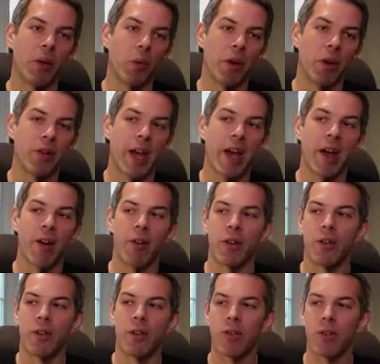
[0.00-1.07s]
to stare
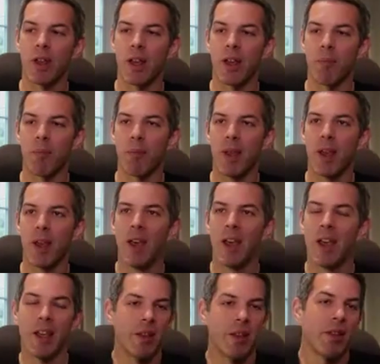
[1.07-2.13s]
at
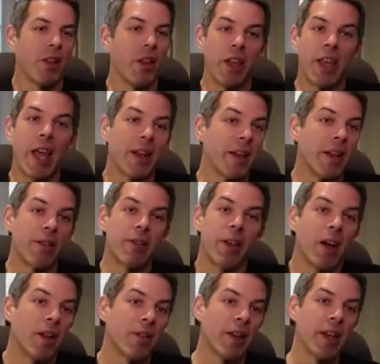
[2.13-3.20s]
getting it
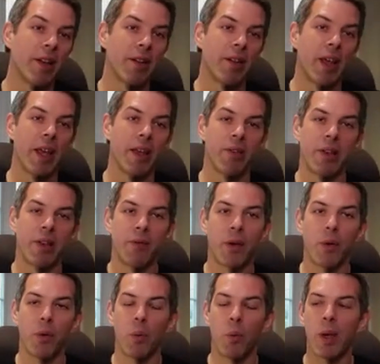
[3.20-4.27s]
started is
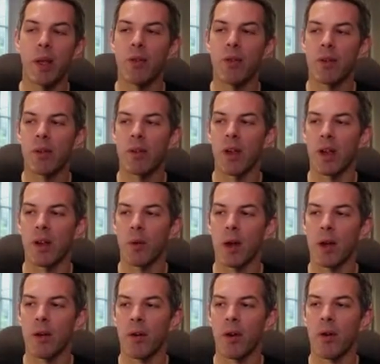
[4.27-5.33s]
difficult. We can start you
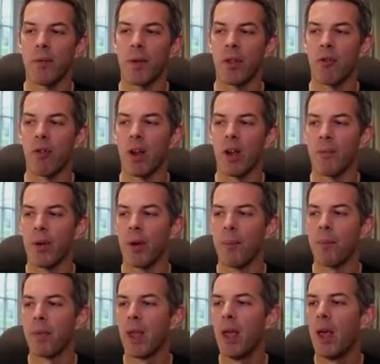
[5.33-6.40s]
right off on the right foot.
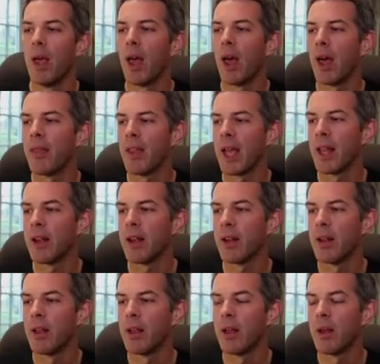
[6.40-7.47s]
And
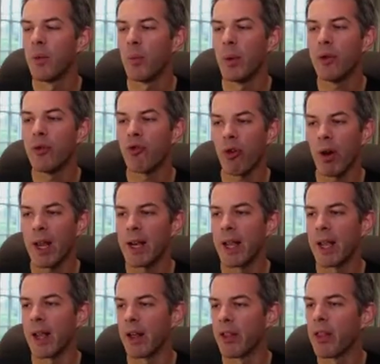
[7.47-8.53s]
then we do
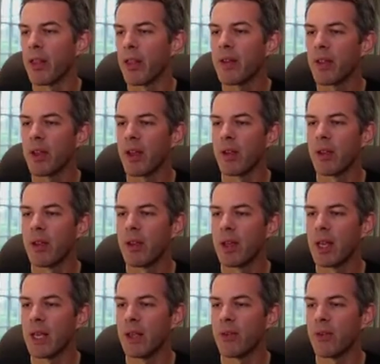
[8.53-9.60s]
training, and the thing that
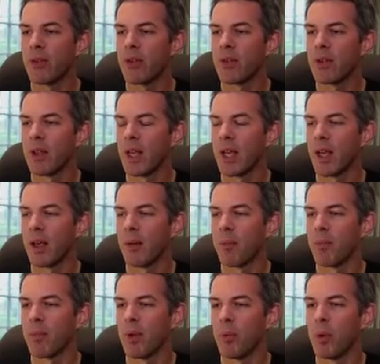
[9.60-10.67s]
is
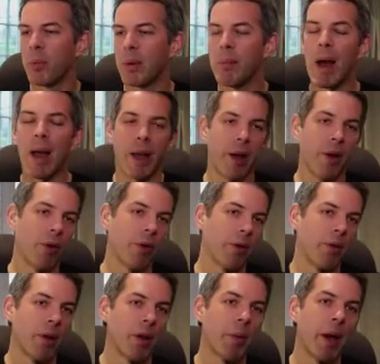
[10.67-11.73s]
that we'll be banging
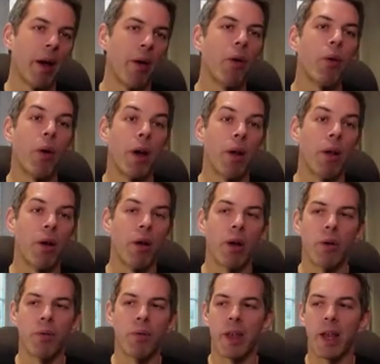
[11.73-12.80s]
on about quite a lot
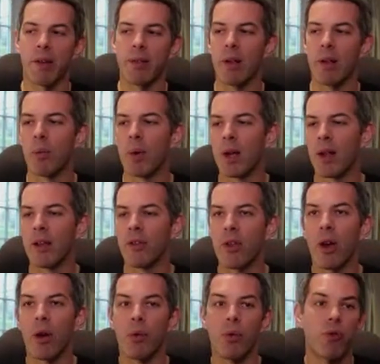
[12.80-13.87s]
over the next little while is
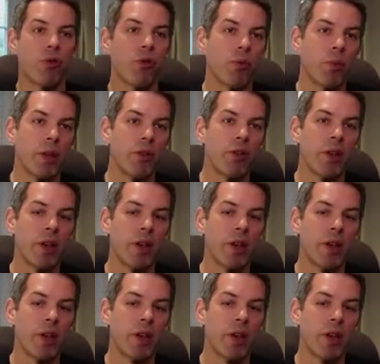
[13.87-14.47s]
Coach, which